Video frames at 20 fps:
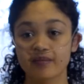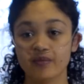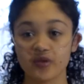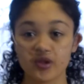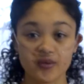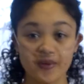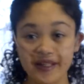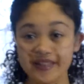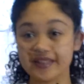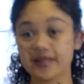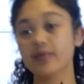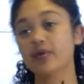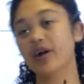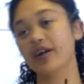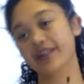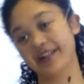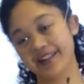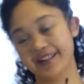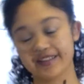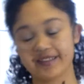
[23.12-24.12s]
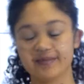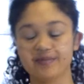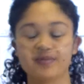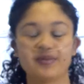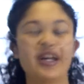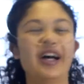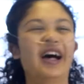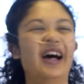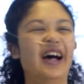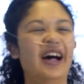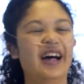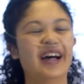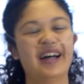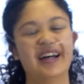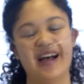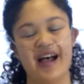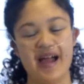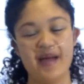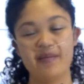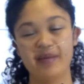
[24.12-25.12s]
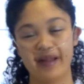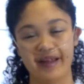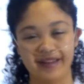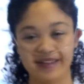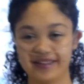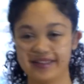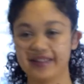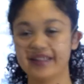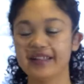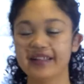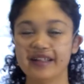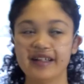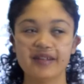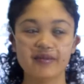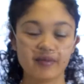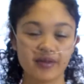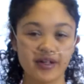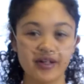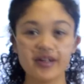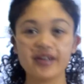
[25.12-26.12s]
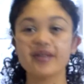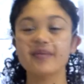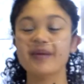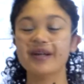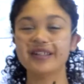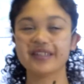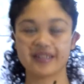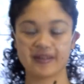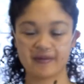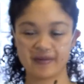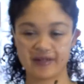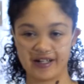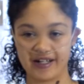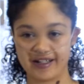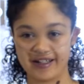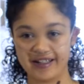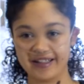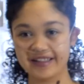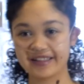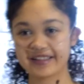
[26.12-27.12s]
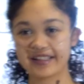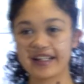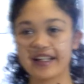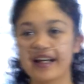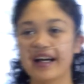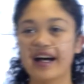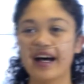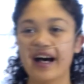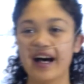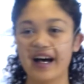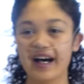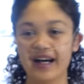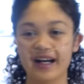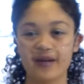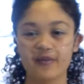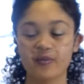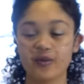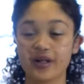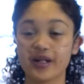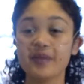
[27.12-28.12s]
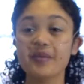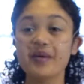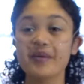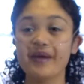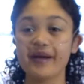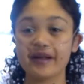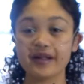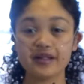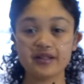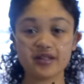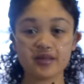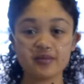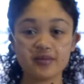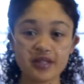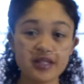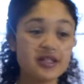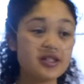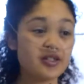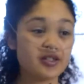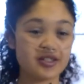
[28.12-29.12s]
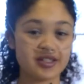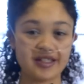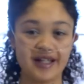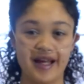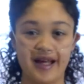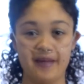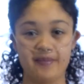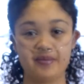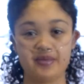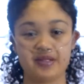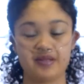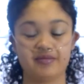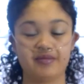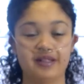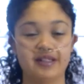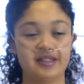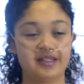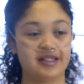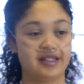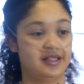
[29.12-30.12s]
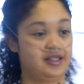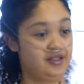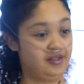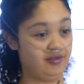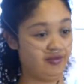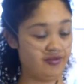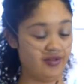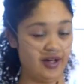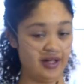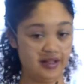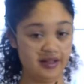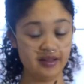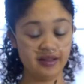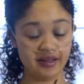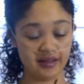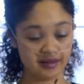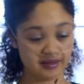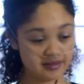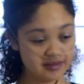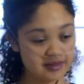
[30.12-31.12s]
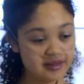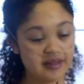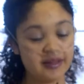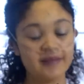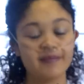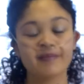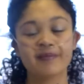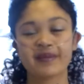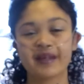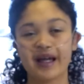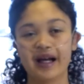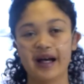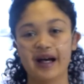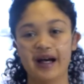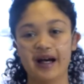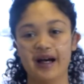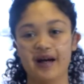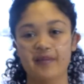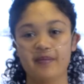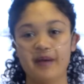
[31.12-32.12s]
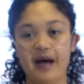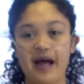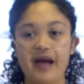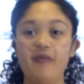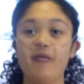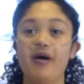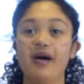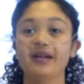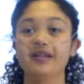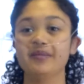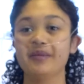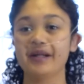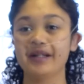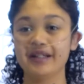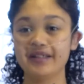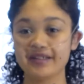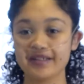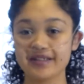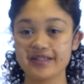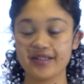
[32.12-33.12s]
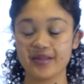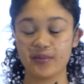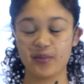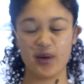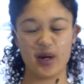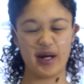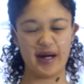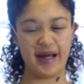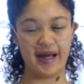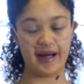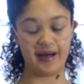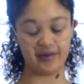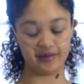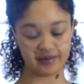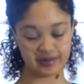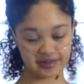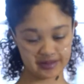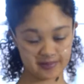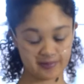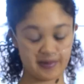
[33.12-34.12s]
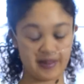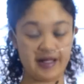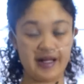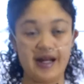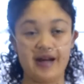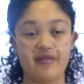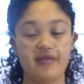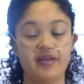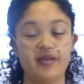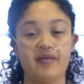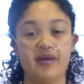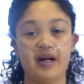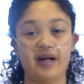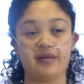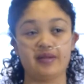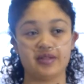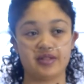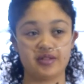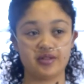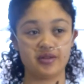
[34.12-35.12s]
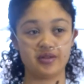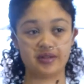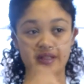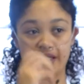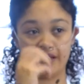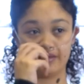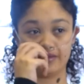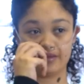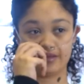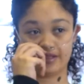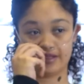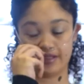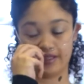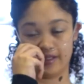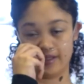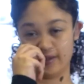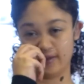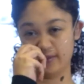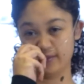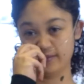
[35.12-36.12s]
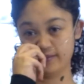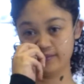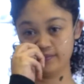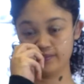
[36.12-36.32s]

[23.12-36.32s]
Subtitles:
to make some cookies. I blanked. We're here to make some cookies. We're gonna be making some ginger snaps, which is fun. I wanted to make a gingerbread house, but everywhere was sold out, so